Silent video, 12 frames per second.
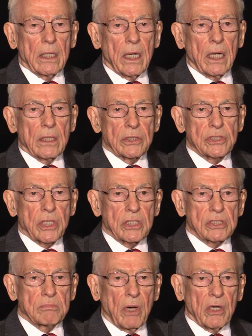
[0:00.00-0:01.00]

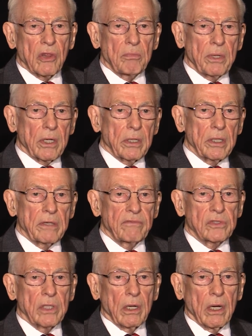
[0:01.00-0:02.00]
6-month period
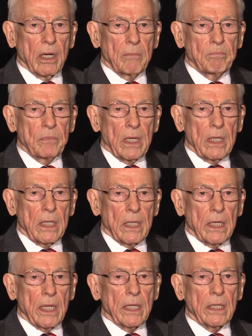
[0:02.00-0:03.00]
of time
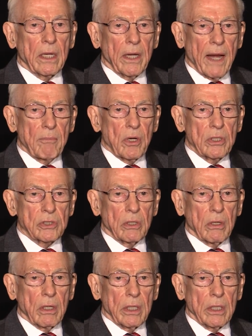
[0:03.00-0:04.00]
in a
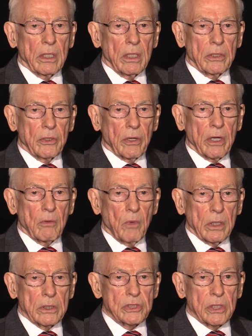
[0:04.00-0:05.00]
laboratory during
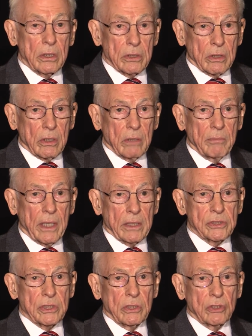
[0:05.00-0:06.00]
one's internal
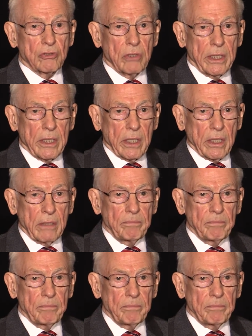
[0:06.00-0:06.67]
medicine training.